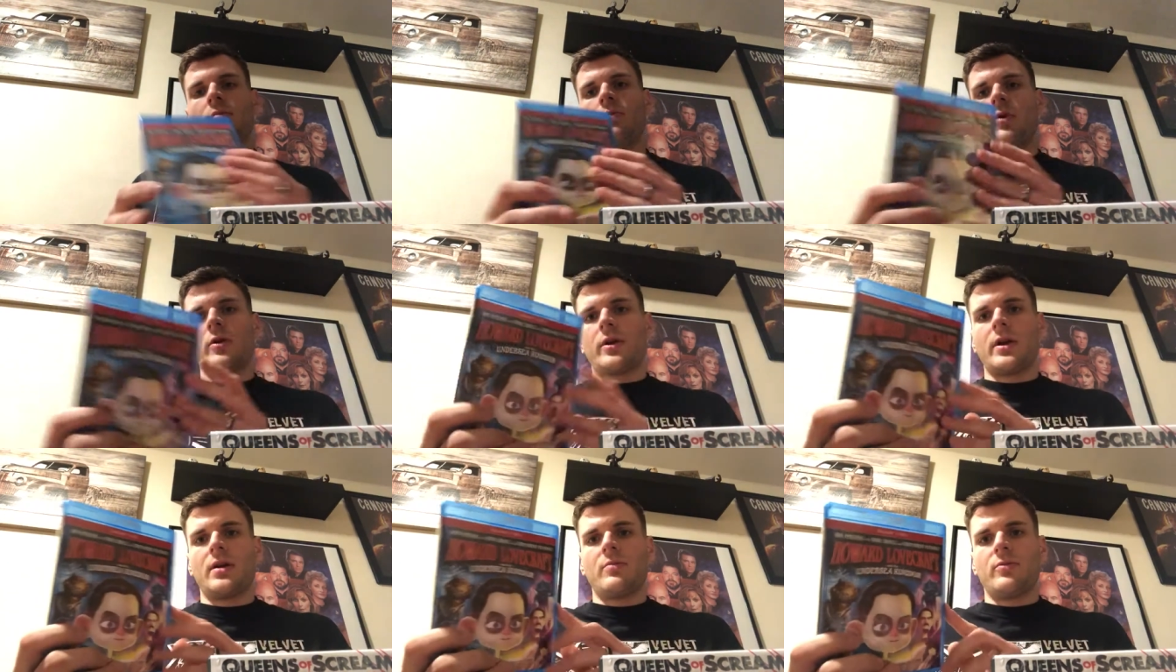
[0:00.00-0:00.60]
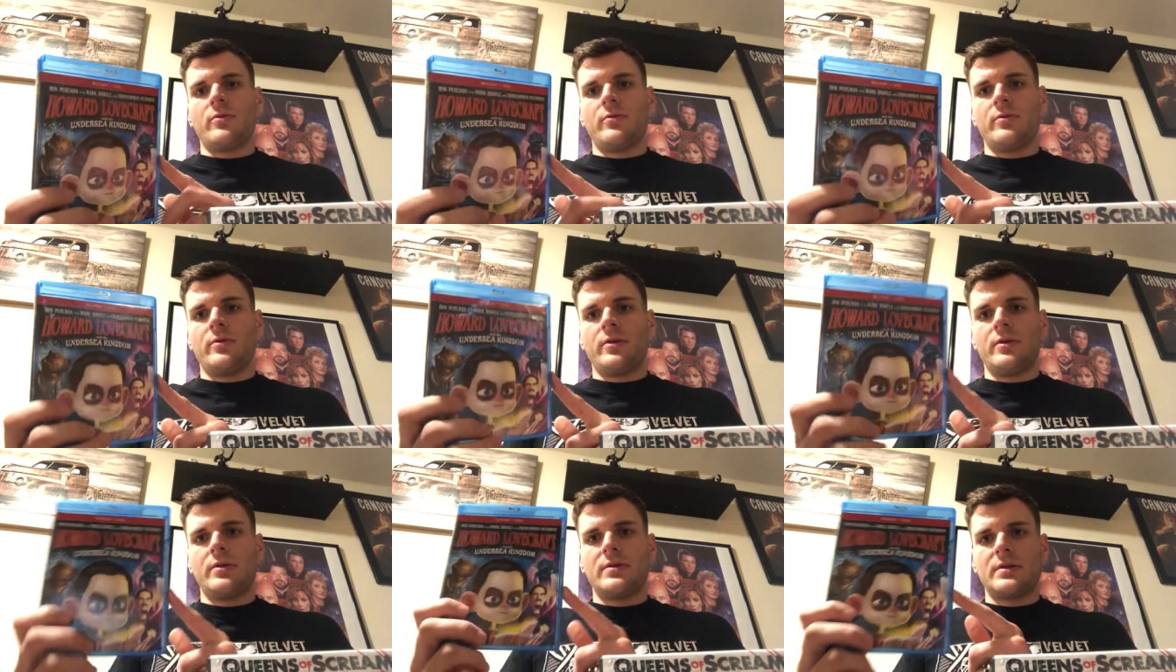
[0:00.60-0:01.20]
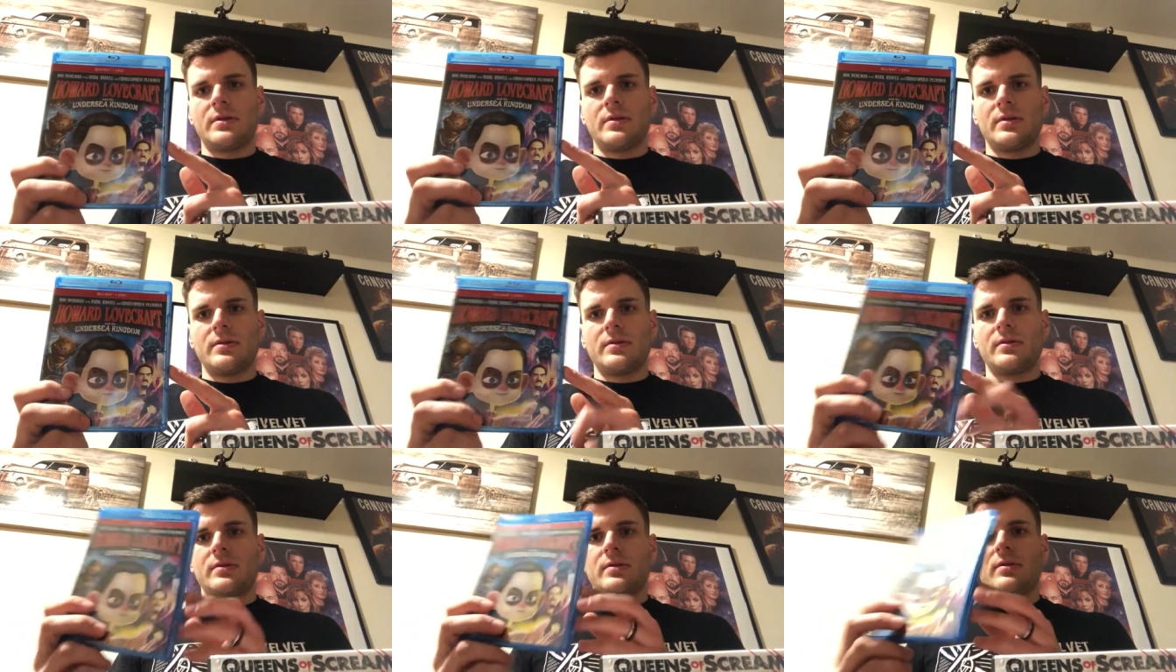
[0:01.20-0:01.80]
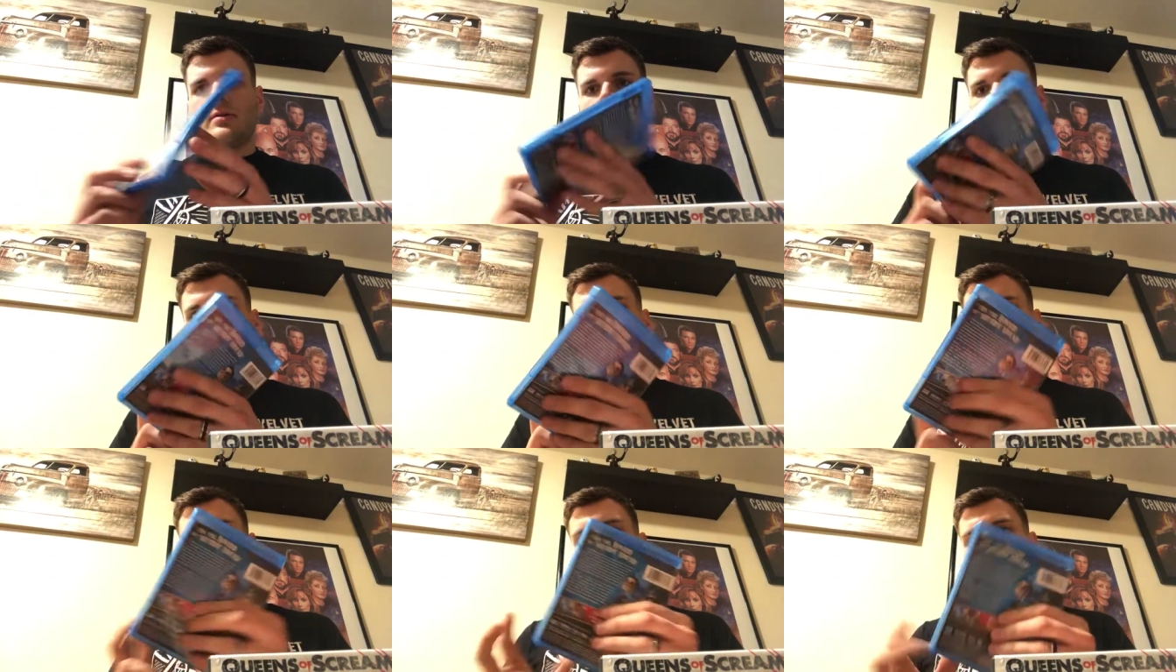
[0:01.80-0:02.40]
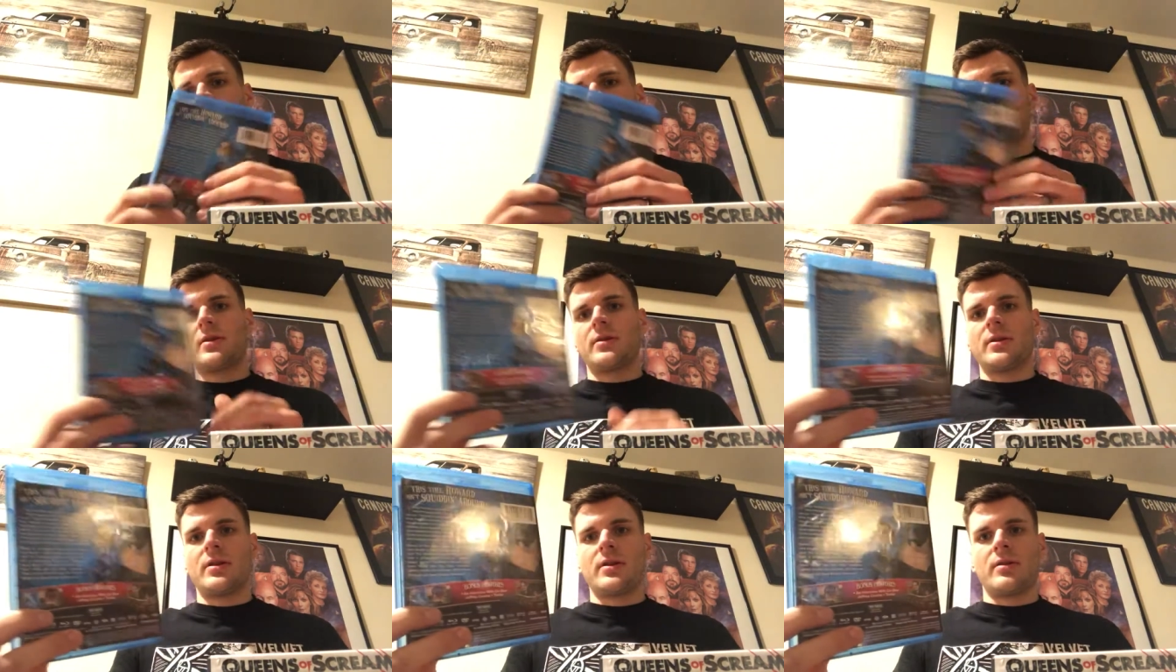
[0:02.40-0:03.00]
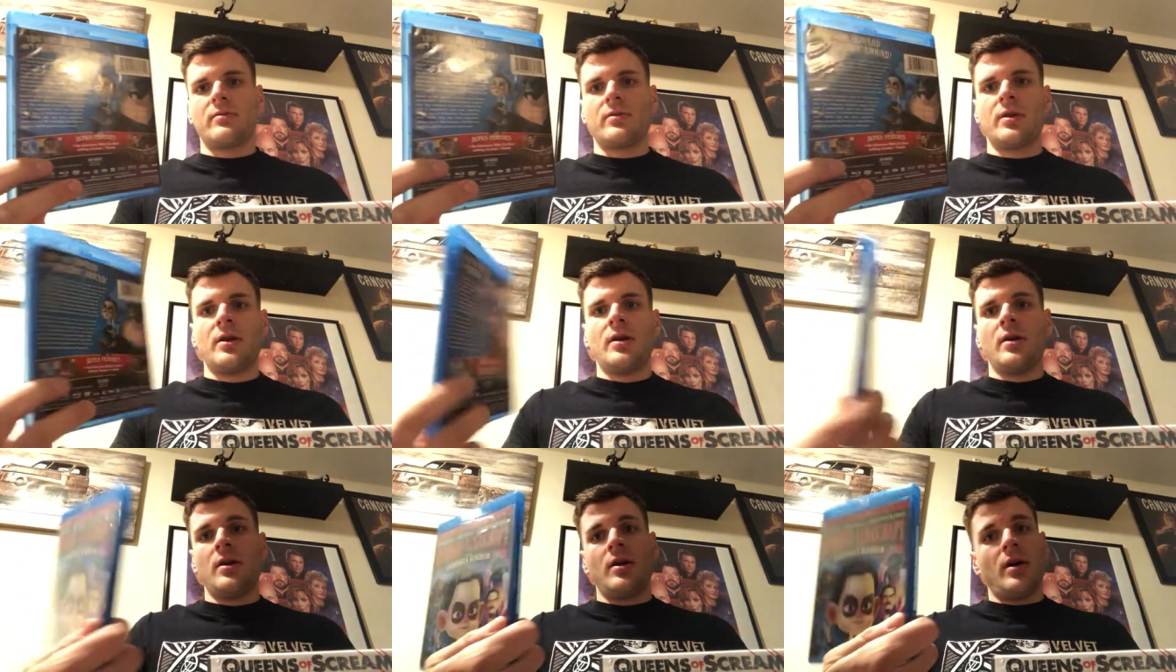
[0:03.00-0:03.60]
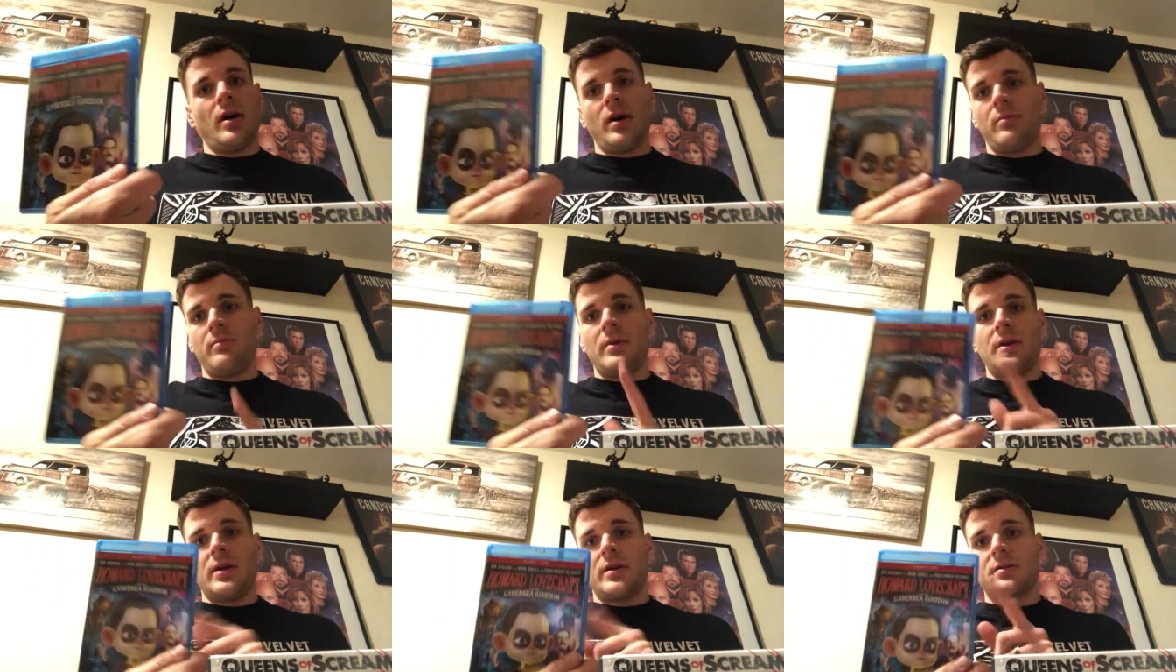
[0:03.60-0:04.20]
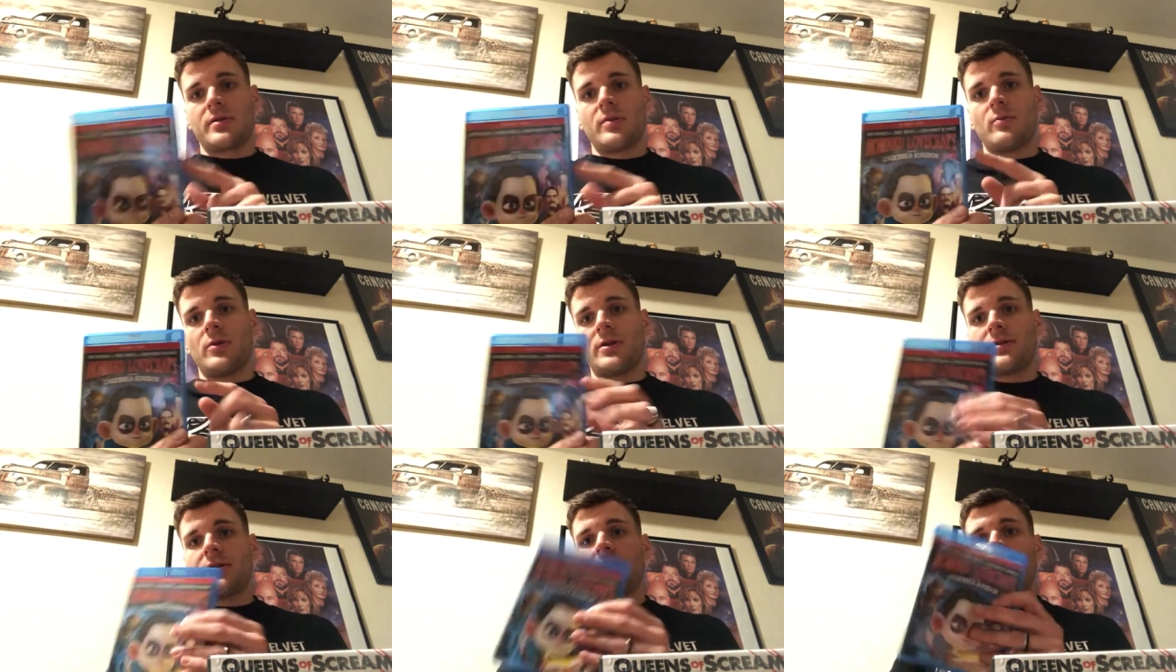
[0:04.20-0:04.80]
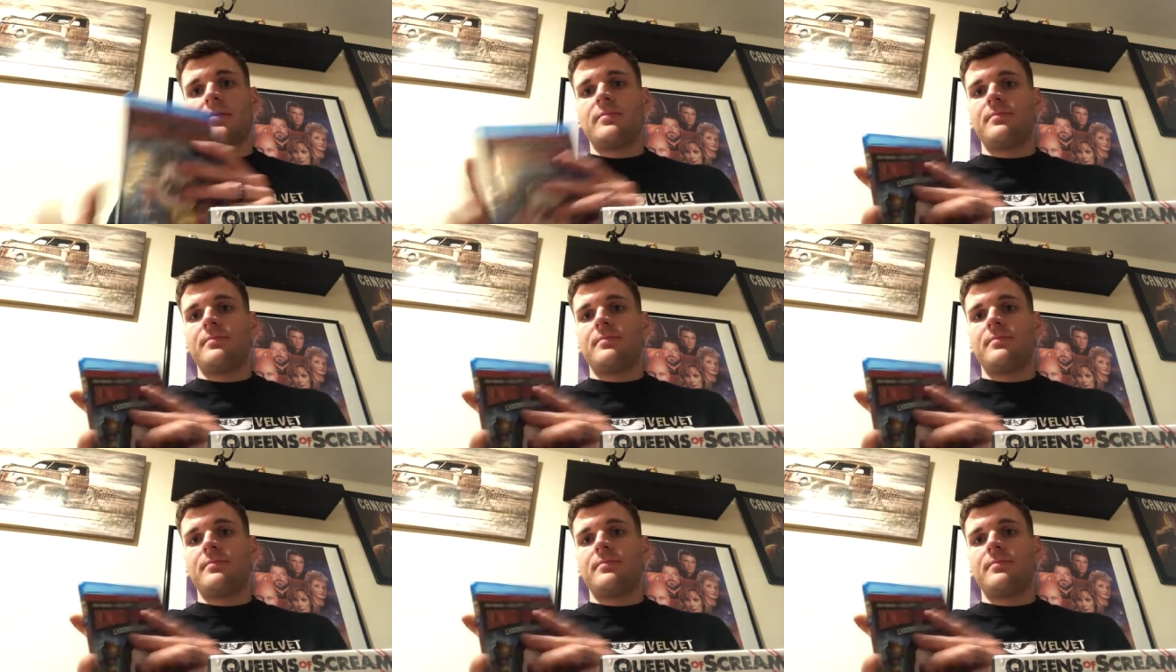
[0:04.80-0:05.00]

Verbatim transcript: Mark Hamill is in this, so can't wait to check that out. I may actually watch that.